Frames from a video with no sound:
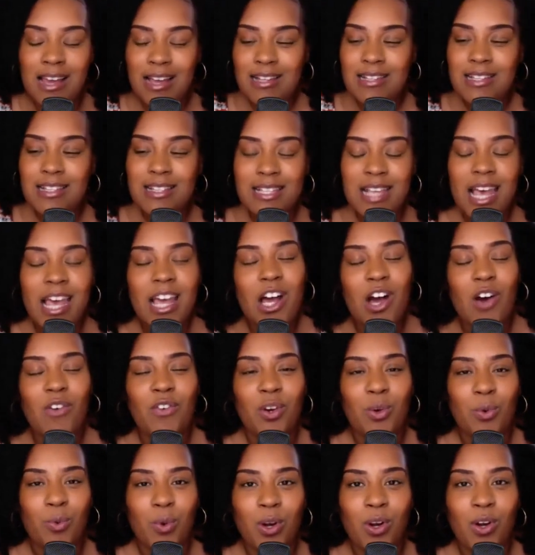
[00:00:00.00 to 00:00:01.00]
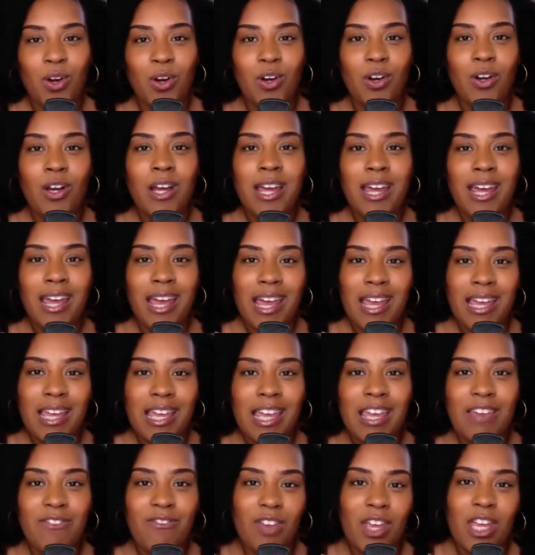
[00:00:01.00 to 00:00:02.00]
to take over the world and
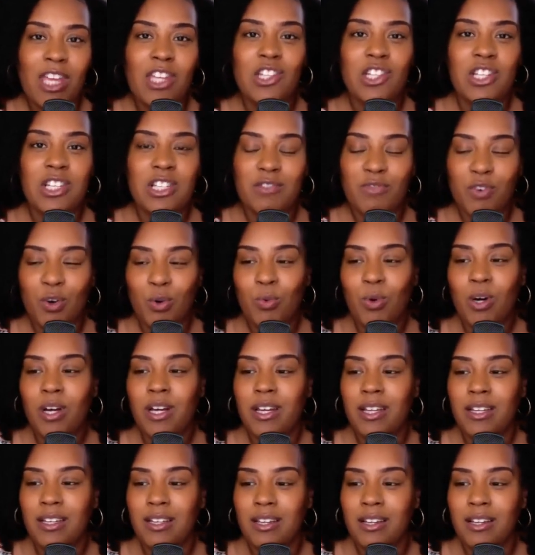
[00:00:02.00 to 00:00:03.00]
get vengeance for what